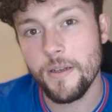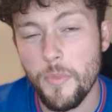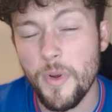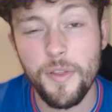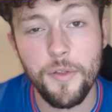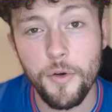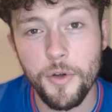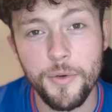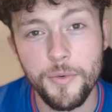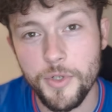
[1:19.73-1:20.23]
we
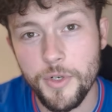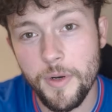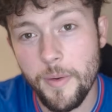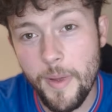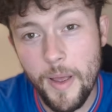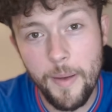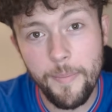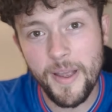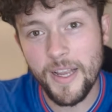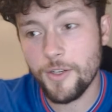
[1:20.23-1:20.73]
thought it was going to be
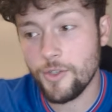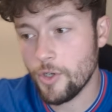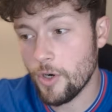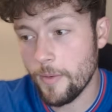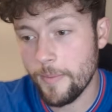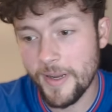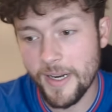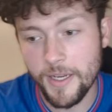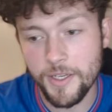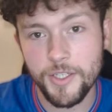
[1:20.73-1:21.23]
a big
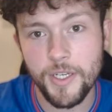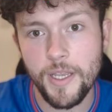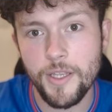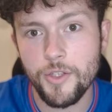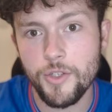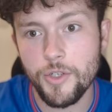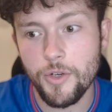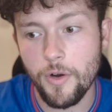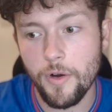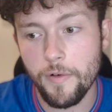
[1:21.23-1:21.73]
job in a
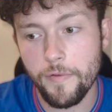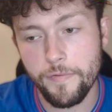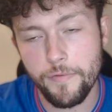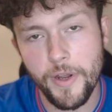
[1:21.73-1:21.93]
sense of,